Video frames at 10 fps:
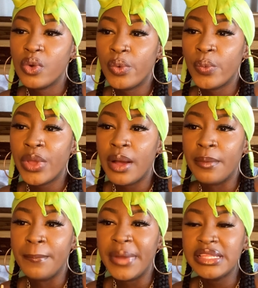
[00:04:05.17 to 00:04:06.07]
we are
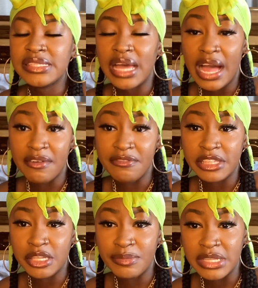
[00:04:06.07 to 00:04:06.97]
meant to have
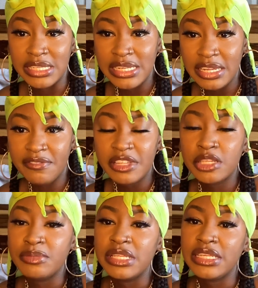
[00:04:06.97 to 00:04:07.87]
vitamin D.
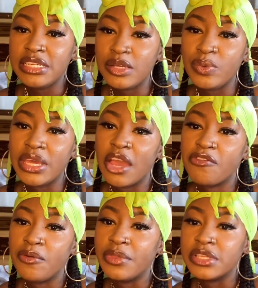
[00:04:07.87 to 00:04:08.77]
Vitamin D we get
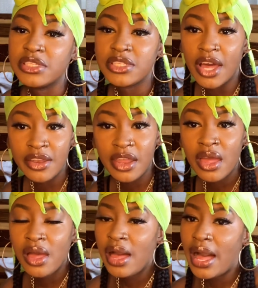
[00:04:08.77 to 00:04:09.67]
from the sun,
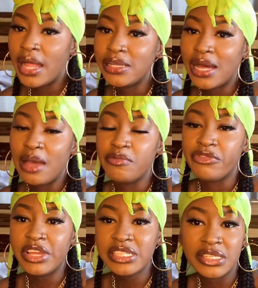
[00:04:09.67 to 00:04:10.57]
and I'm
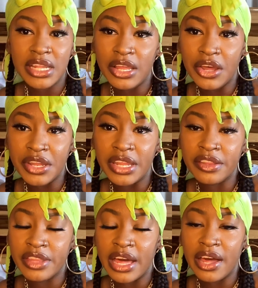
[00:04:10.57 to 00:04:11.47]
recently learning
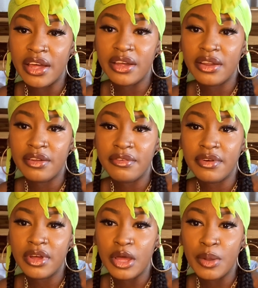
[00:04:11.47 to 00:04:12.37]
that
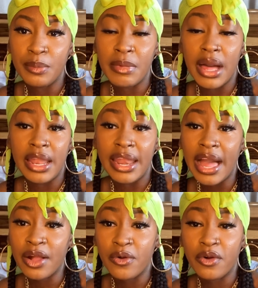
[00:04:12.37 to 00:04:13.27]
a
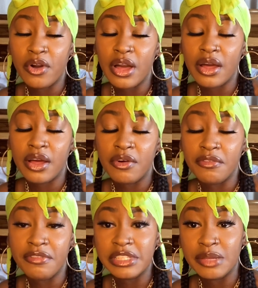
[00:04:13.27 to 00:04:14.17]
lack of
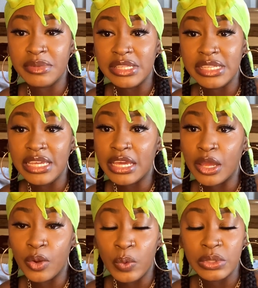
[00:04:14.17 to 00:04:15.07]
vitamin D can
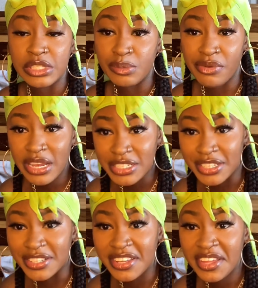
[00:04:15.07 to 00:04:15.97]
cause
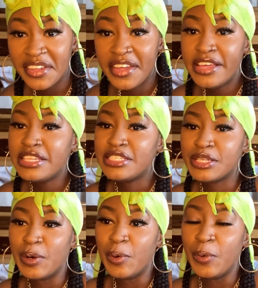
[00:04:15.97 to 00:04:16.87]
depression.
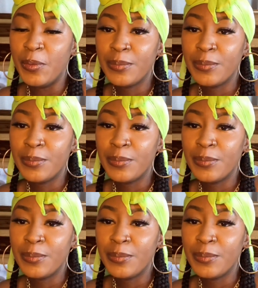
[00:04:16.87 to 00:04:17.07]
So